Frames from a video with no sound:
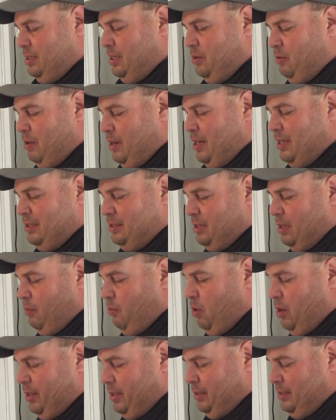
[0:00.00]
want a
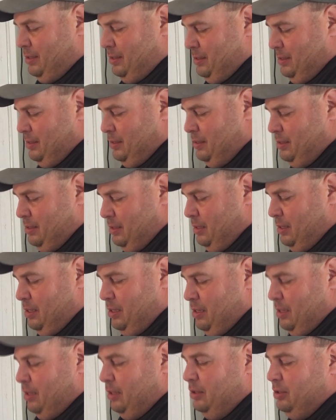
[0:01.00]
somewhat
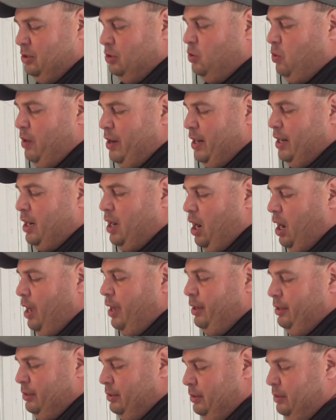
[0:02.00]
square cut,